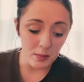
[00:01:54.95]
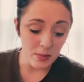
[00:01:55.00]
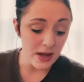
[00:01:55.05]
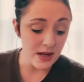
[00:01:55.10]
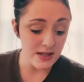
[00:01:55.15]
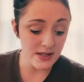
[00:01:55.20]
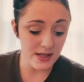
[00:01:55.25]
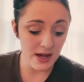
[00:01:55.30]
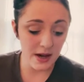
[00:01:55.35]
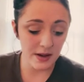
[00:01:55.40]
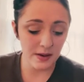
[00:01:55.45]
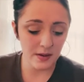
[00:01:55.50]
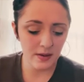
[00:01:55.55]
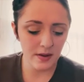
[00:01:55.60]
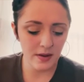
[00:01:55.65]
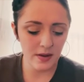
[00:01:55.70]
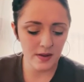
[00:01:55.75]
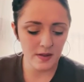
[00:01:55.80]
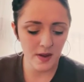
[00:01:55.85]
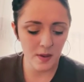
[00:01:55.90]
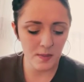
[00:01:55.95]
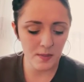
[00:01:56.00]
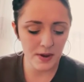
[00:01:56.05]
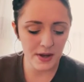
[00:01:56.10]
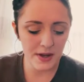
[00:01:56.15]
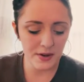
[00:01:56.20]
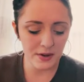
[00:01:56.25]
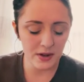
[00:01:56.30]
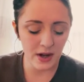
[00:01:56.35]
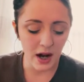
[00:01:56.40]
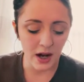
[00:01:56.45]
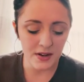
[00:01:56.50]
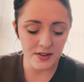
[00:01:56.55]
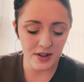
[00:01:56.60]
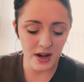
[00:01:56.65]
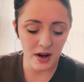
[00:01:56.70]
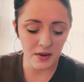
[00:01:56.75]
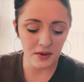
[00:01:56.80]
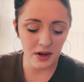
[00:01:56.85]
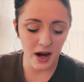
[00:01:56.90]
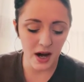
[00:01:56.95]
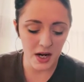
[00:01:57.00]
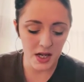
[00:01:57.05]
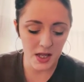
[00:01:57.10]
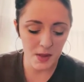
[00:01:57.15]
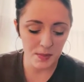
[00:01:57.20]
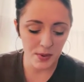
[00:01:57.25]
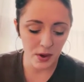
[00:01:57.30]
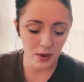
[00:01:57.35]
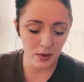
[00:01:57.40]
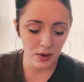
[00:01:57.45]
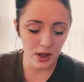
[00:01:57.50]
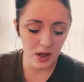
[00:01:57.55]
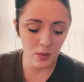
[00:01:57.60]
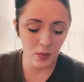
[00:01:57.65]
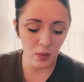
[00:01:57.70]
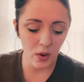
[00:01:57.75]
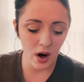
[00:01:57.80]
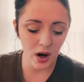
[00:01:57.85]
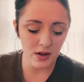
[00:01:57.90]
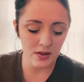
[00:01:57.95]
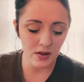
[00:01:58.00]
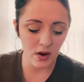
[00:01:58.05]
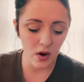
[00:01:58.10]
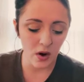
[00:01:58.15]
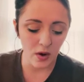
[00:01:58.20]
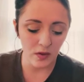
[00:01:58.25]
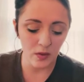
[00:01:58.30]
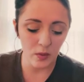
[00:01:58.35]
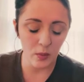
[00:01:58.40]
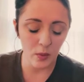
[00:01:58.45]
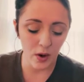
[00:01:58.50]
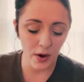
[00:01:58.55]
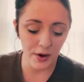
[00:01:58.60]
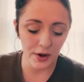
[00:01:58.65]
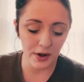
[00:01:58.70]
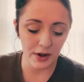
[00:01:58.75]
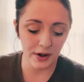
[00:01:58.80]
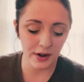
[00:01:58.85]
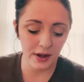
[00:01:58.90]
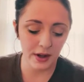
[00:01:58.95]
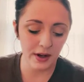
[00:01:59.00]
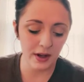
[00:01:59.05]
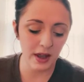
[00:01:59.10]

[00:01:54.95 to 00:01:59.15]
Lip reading: he said. Then Peter got down out of the boat. He walked on the water and